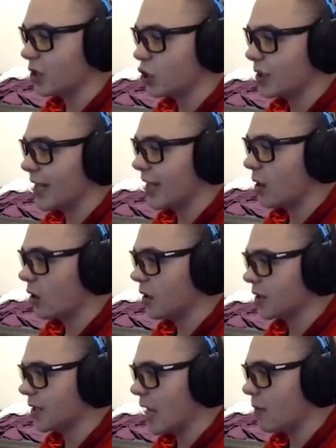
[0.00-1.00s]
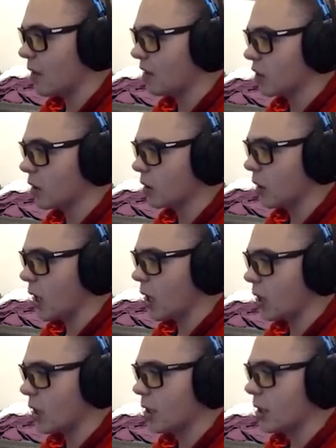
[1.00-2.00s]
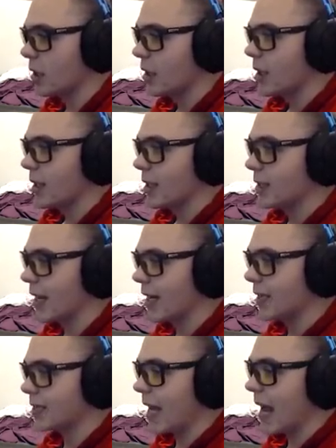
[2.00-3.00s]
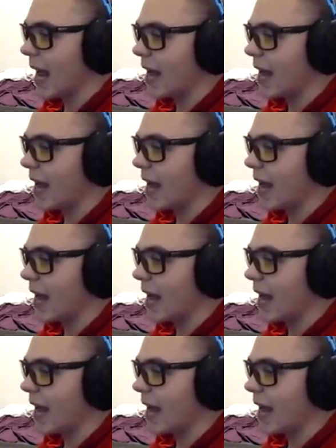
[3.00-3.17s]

This should take all the time off the clock and take us to